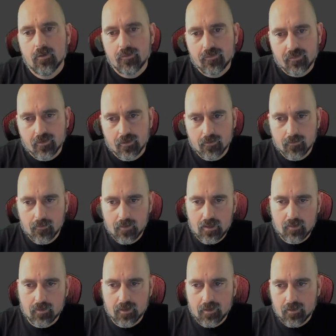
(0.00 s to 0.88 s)
So
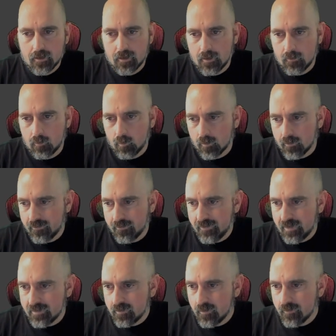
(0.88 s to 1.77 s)
anyway, we'll
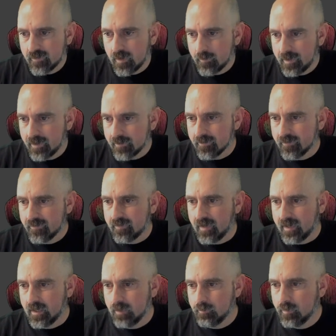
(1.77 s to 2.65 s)
set those up here in a second.